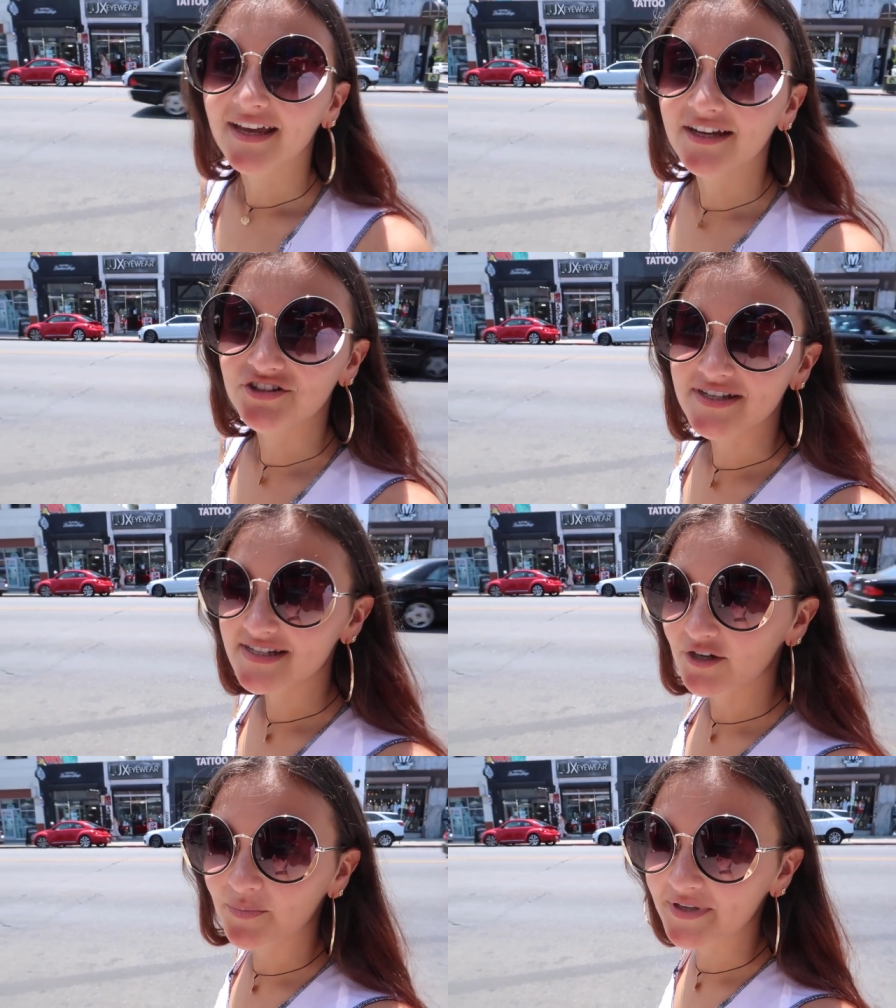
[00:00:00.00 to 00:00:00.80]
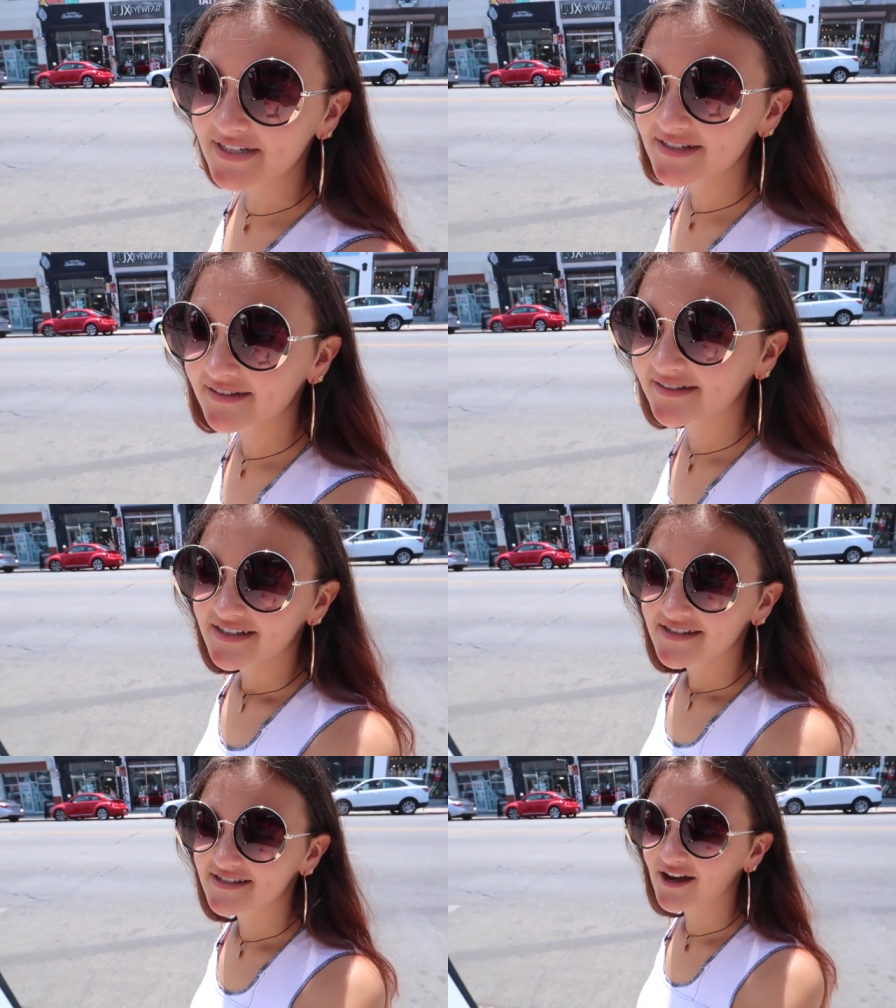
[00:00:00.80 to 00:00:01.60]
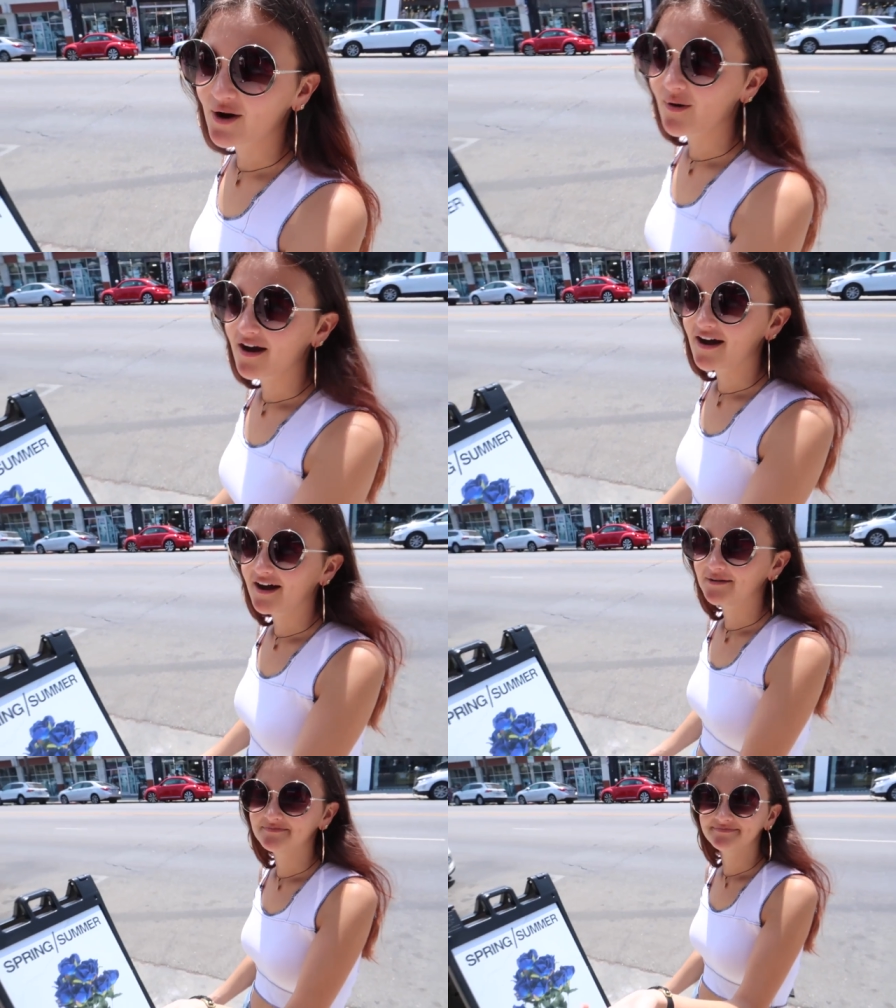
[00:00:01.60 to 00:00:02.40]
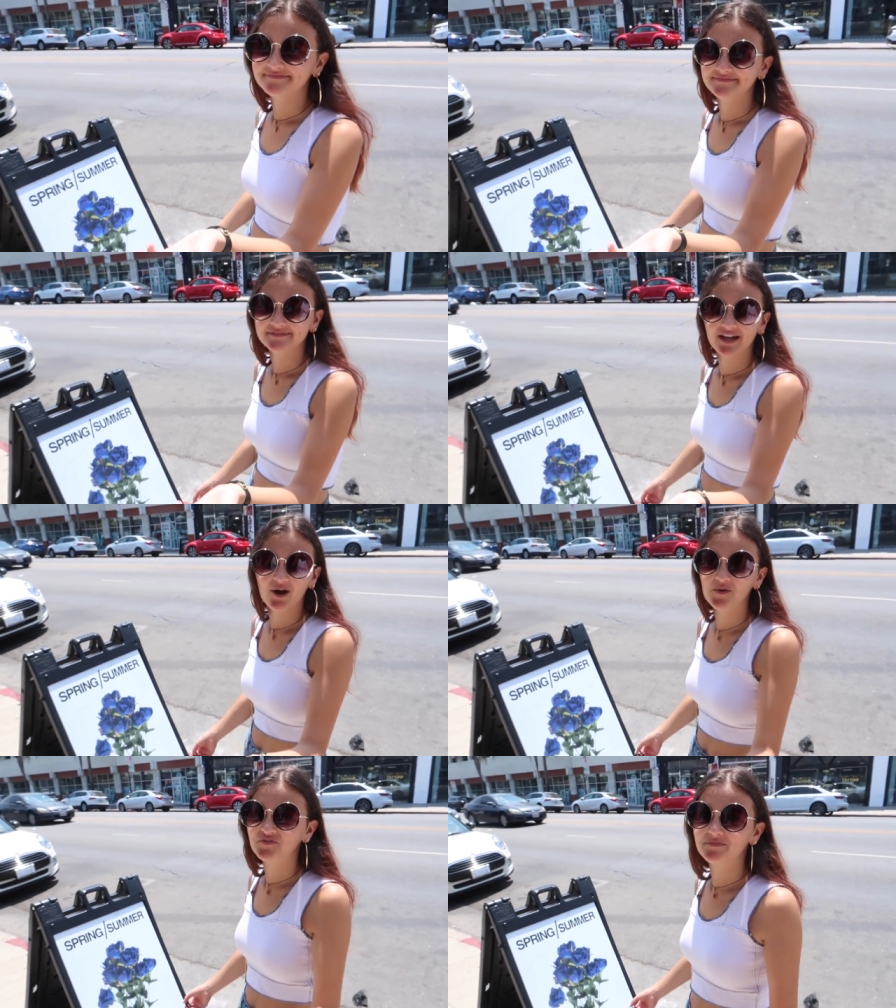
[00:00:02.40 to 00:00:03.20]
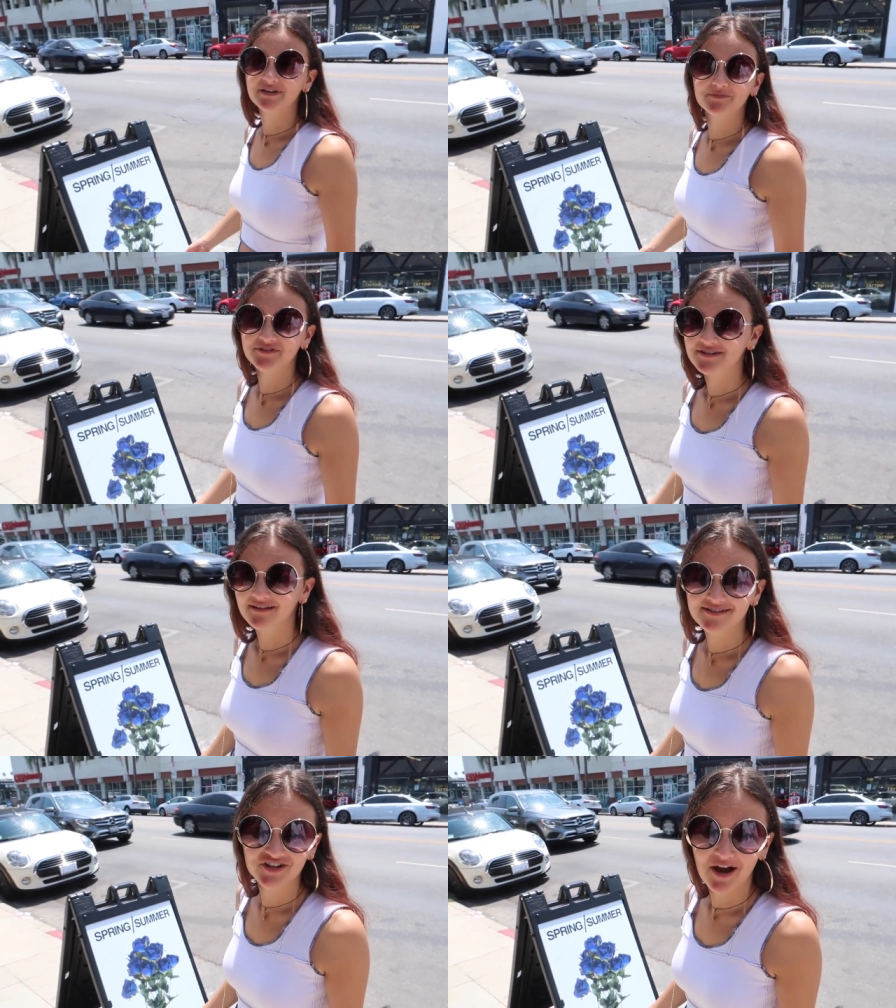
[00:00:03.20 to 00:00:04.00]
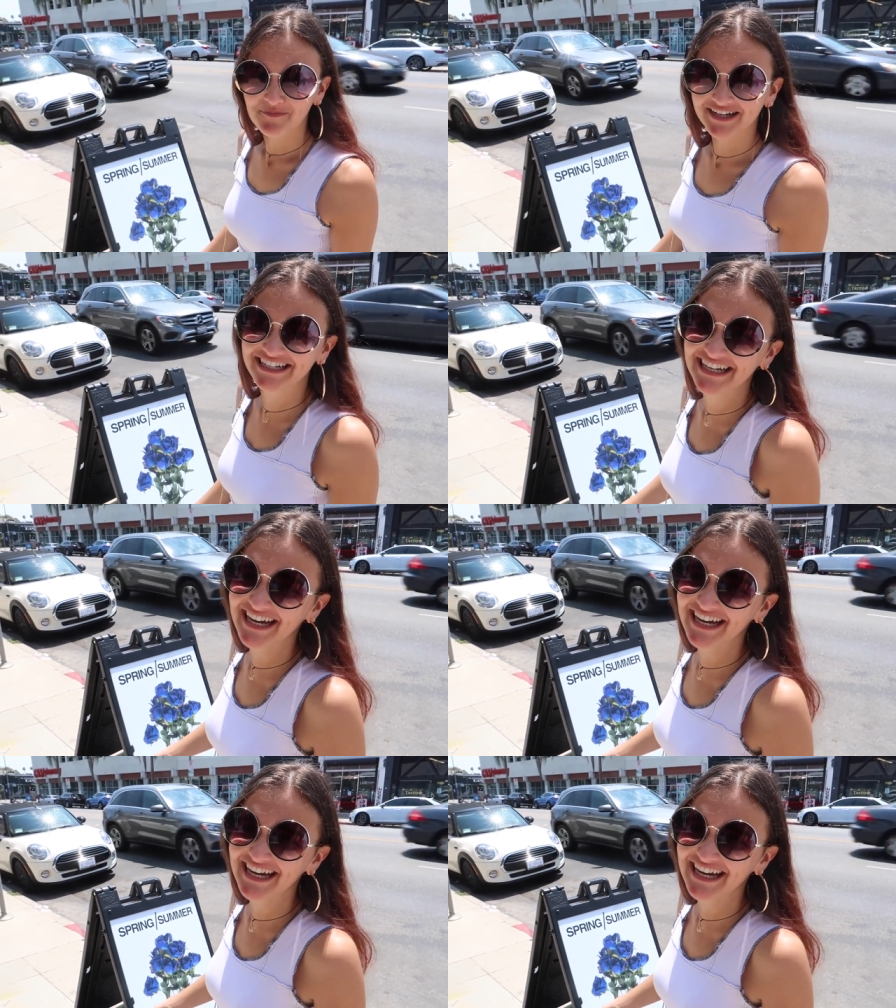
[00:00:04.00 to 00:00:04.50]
It just opened. So hopefully people start shopping.